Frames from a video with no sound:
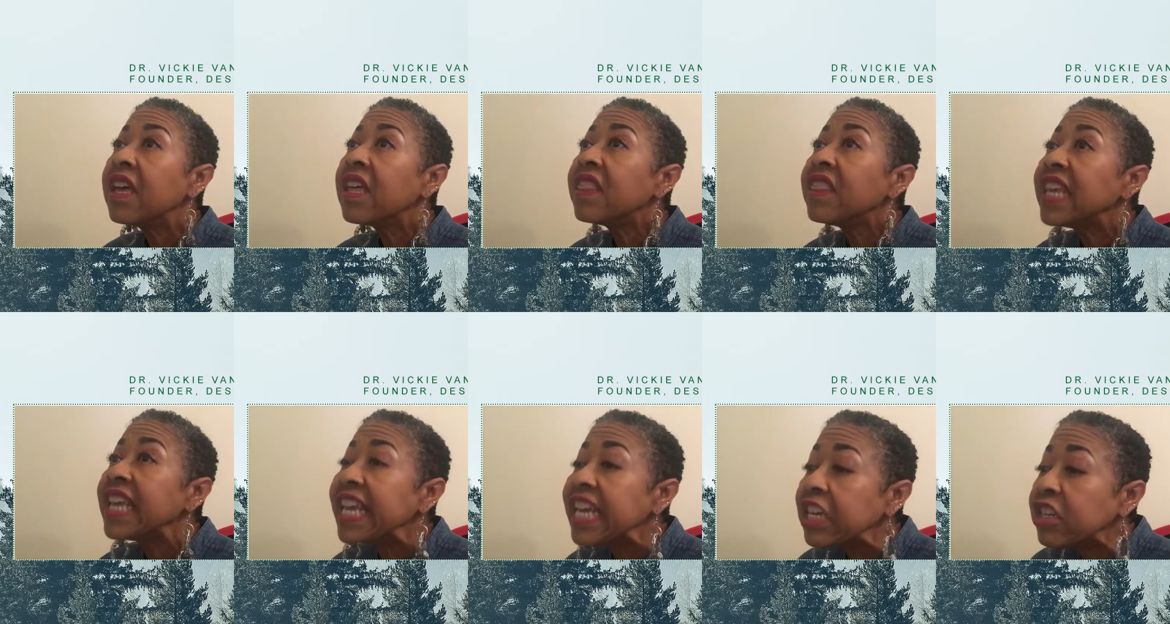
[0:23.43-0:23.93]

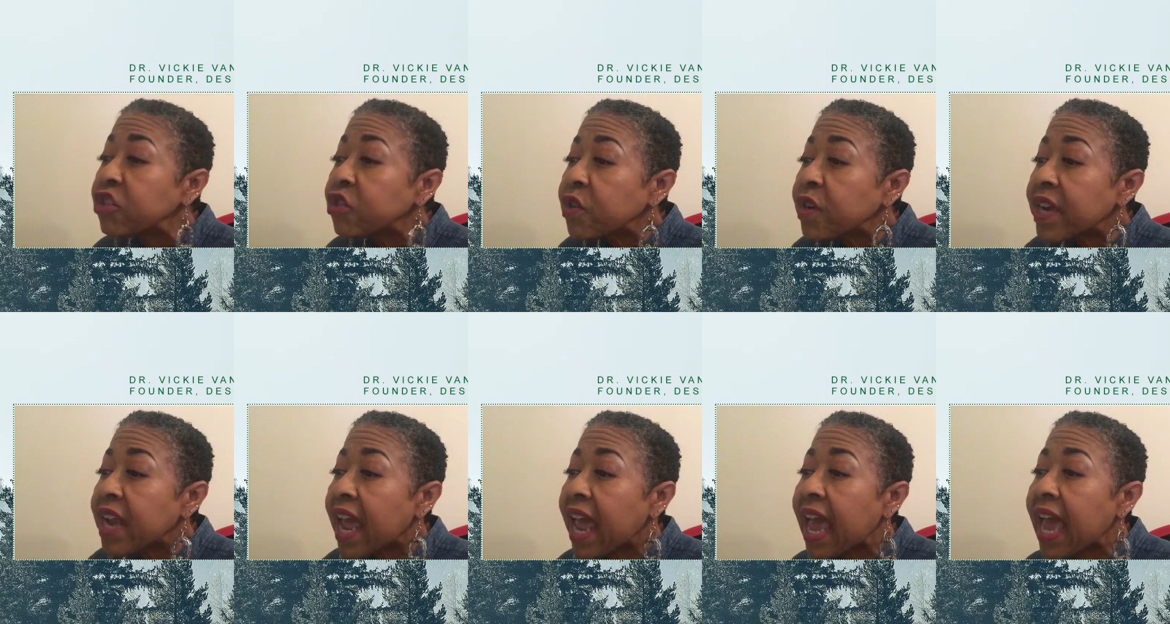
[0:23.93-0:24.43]
The
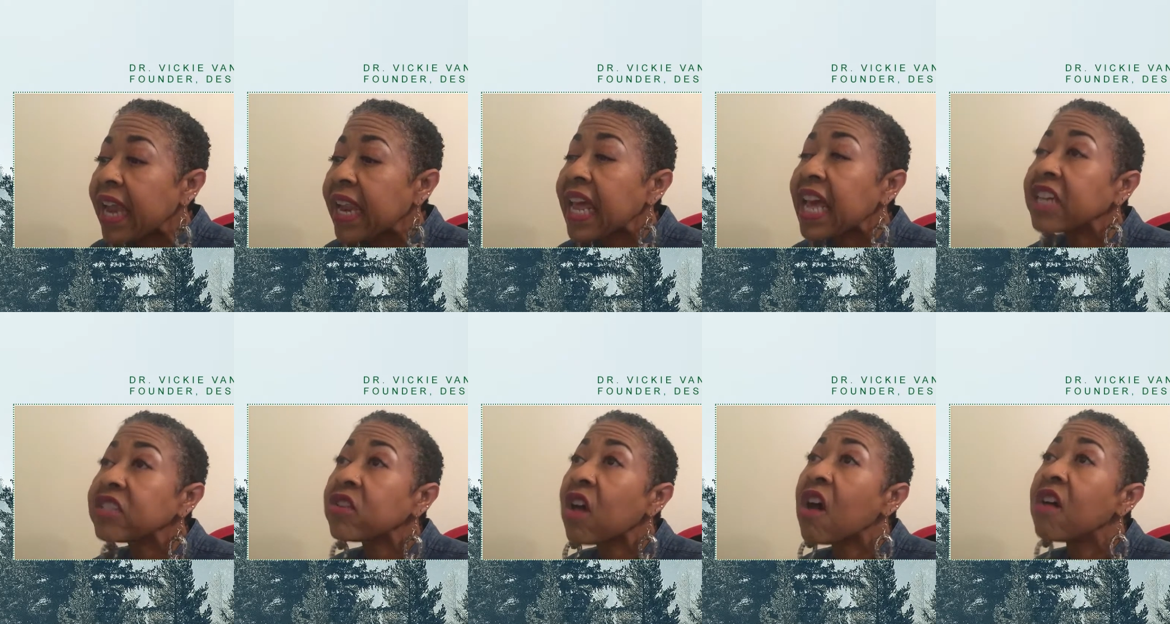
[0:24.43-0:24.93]
internet
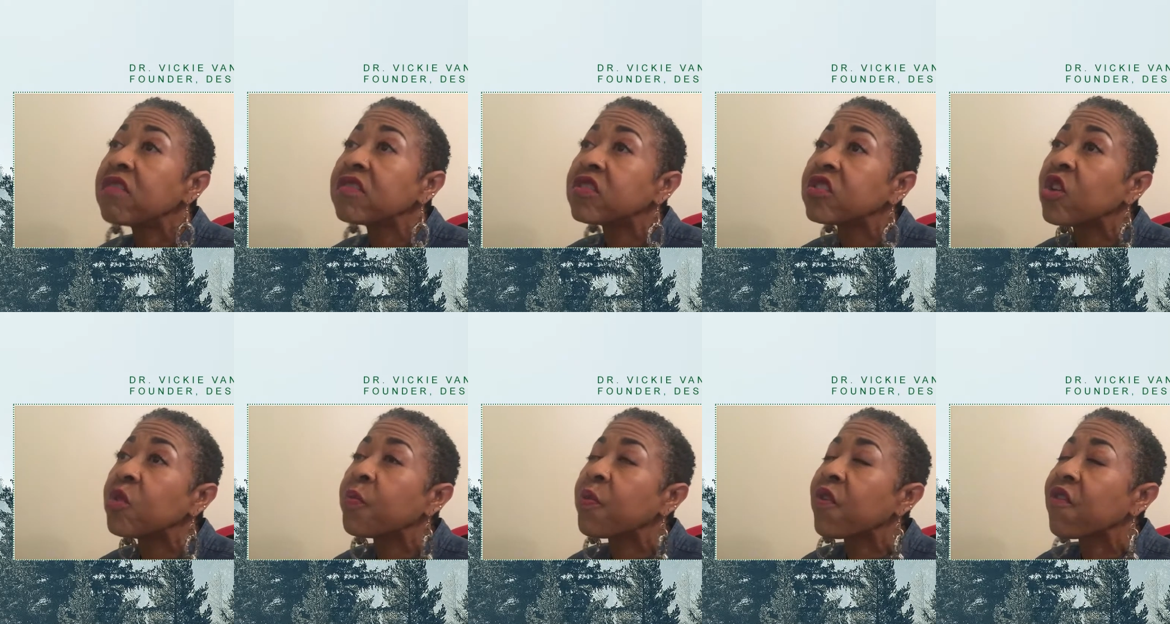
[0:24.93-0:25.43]
has
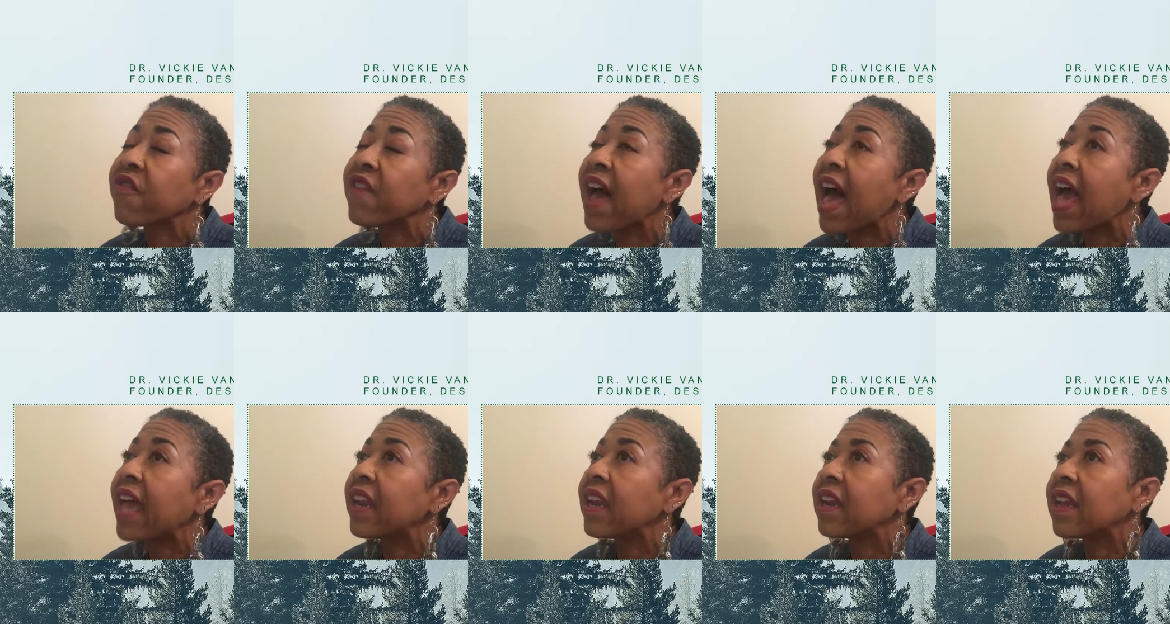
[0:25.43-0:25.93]
also
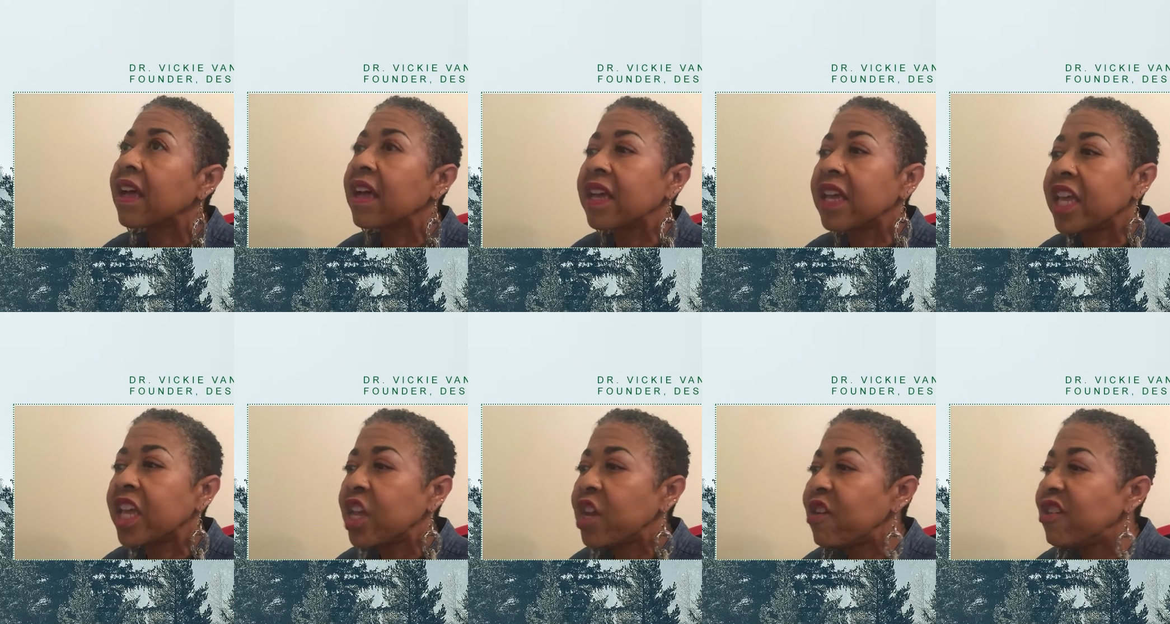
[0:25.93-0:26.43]
provided a
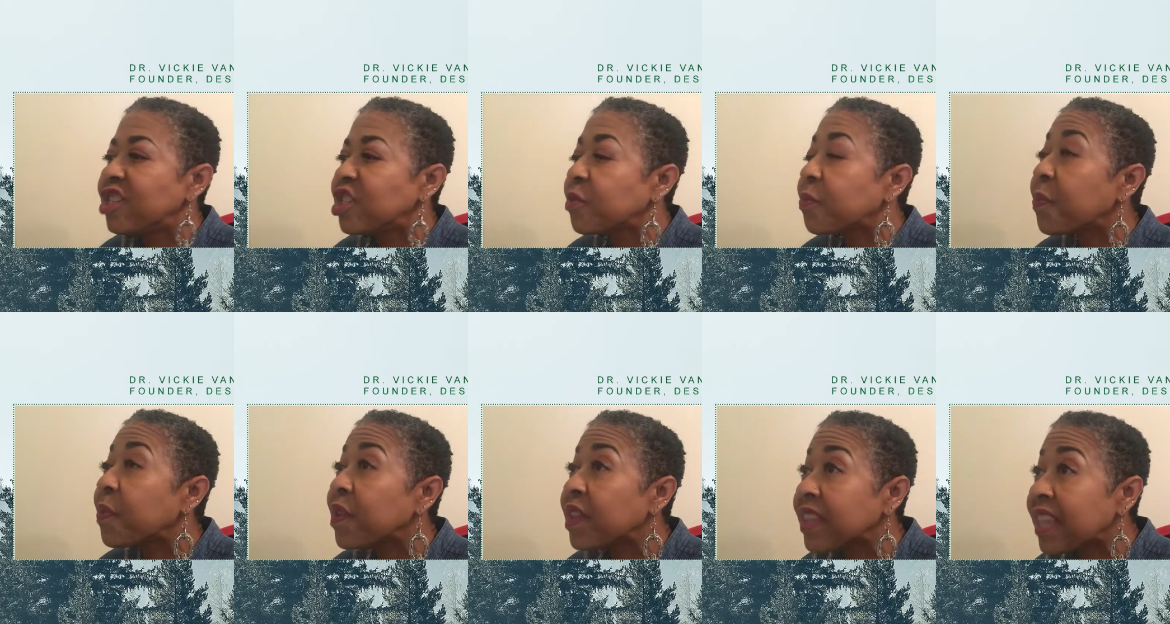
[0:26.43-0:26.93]
huge
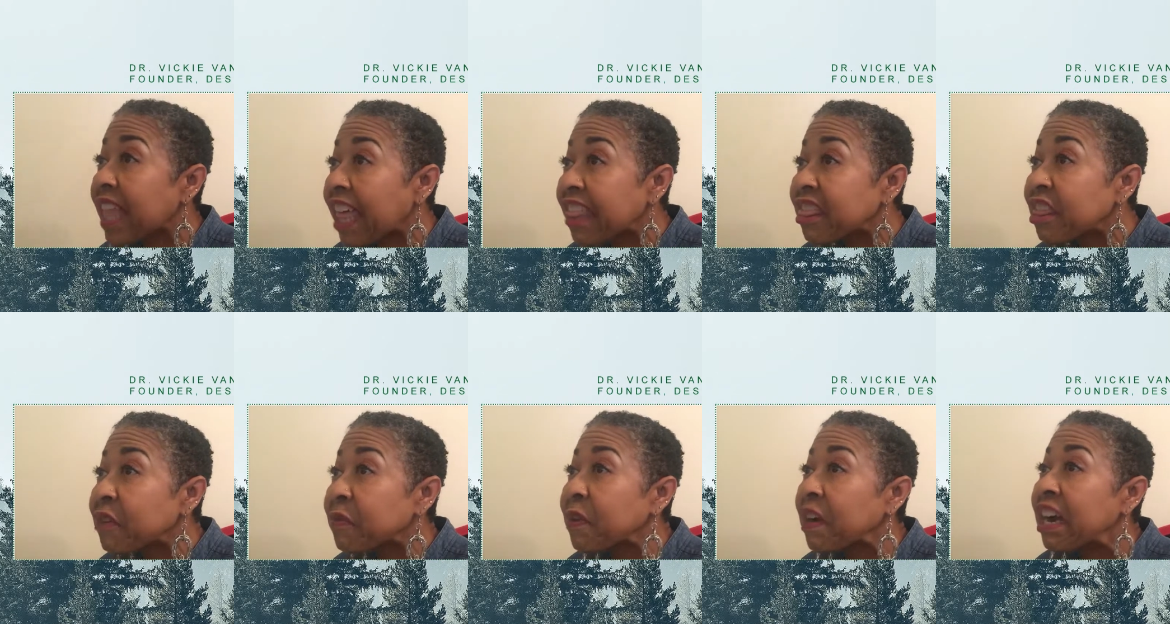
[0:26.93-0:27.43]

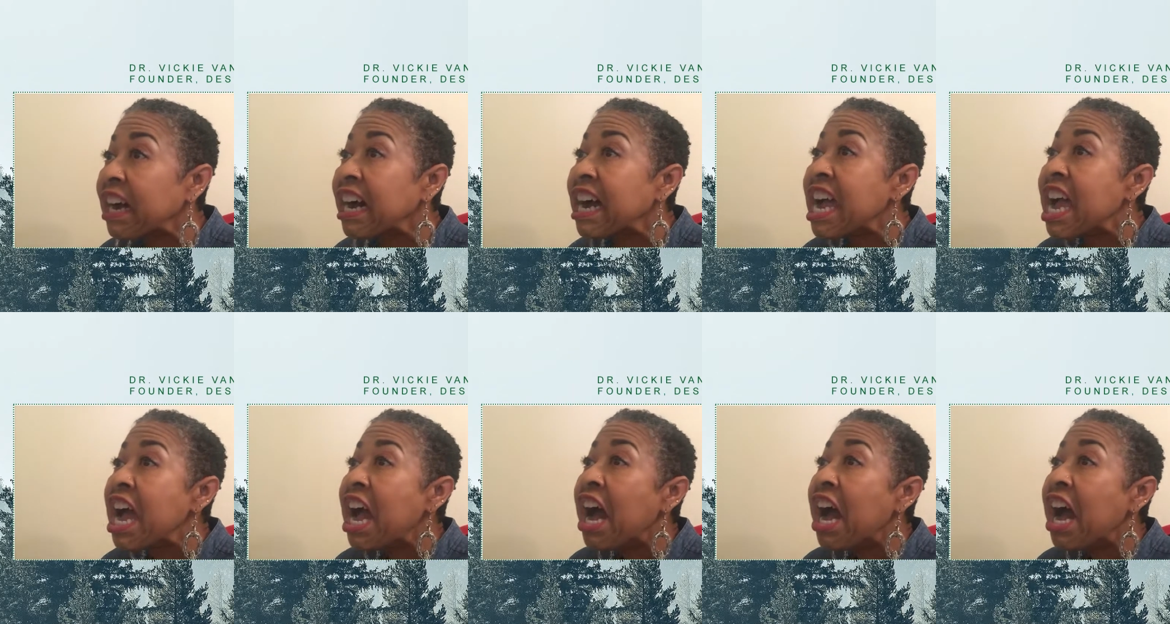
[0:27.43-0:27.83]
plethora